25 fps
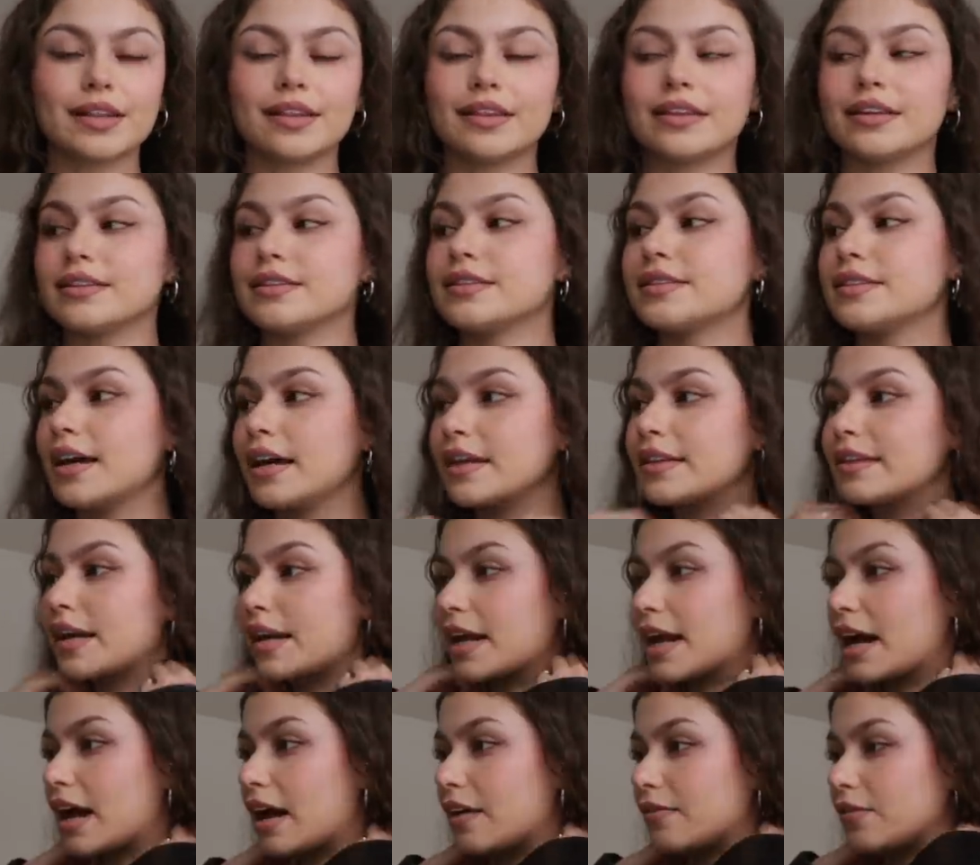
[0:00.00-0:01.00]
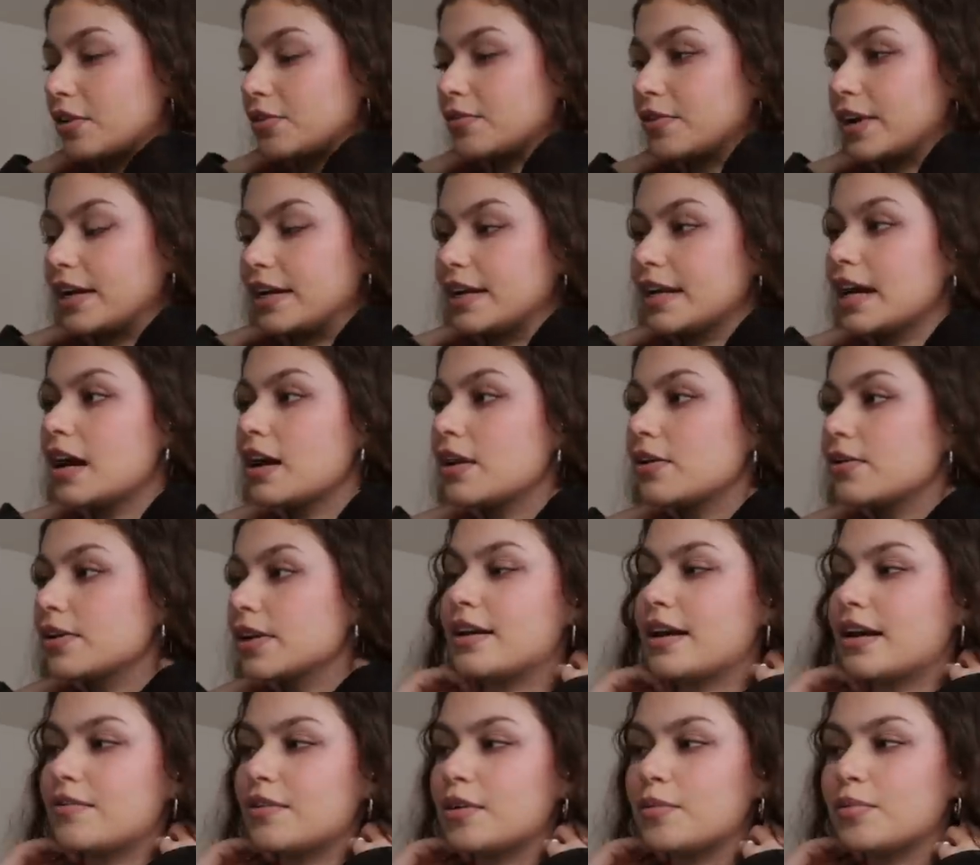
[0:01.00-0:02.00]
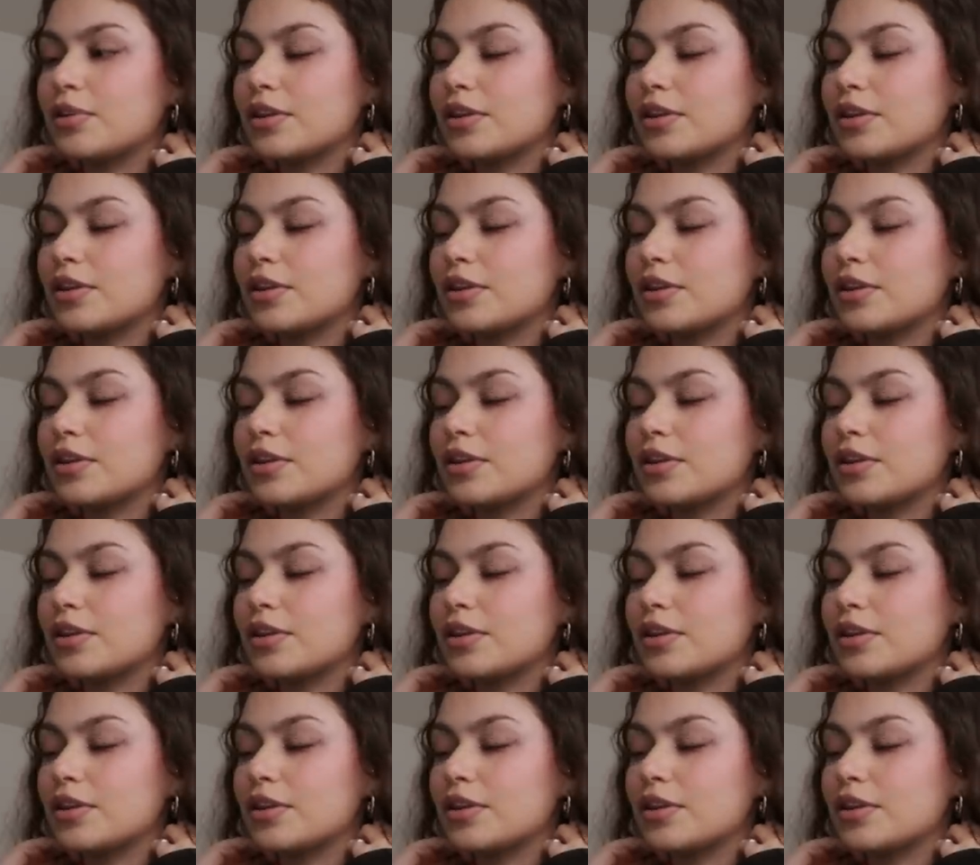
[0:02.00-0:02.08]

the set that I have on right now. I have a